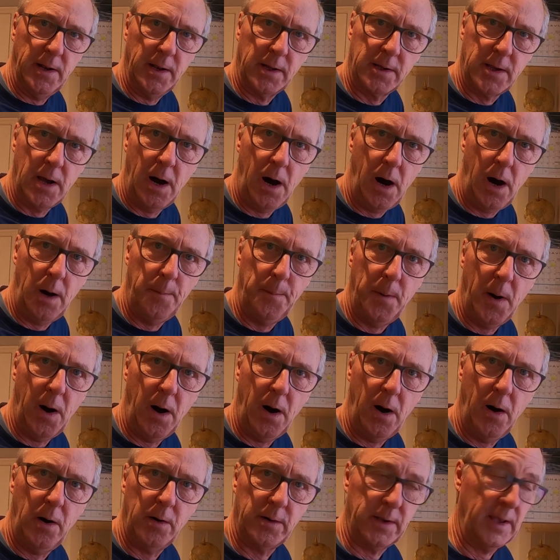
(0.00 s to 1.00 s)
it in a car
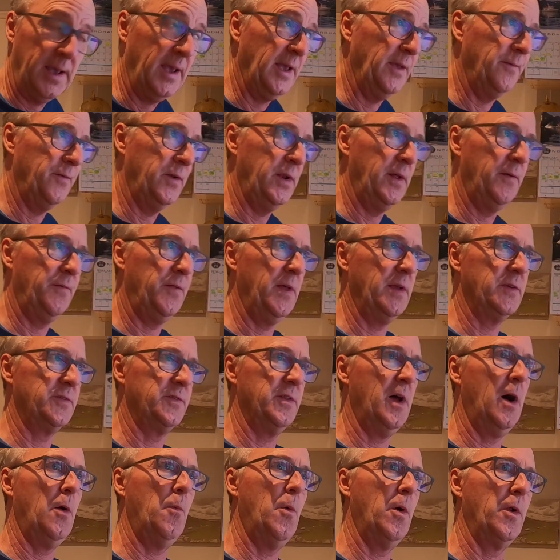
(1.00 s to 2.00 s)
park. Even if there's
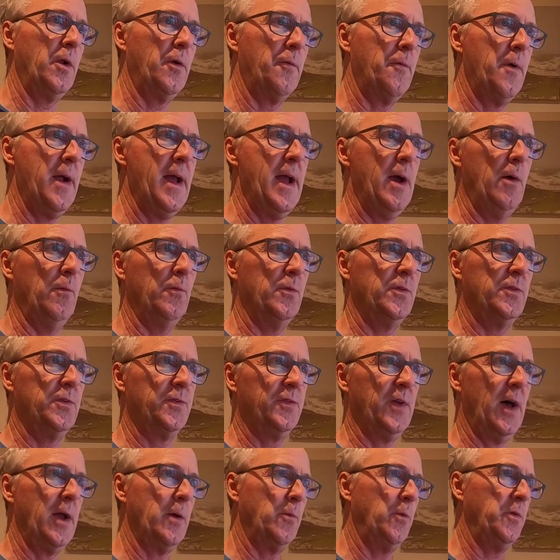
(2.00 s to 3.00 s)
no one around,
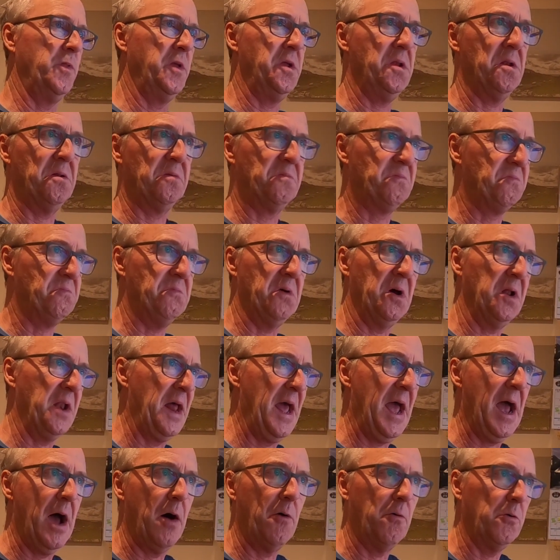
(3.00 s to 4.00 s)
say within an
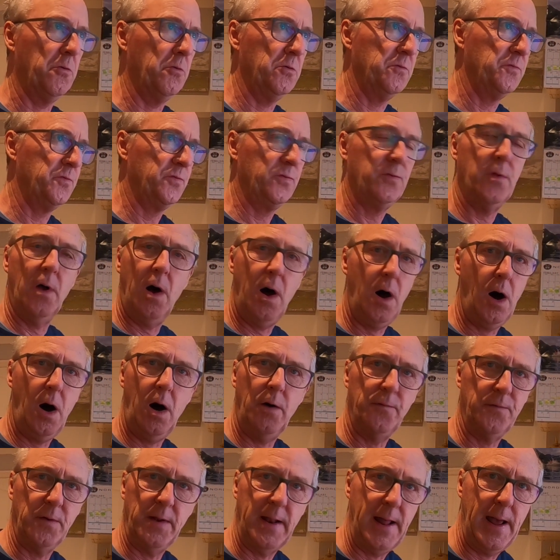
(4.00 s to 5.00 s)
hour or
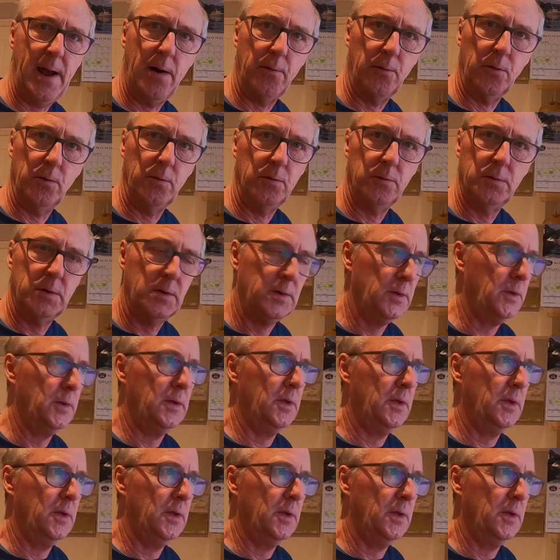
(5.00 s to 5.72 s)
half an hour or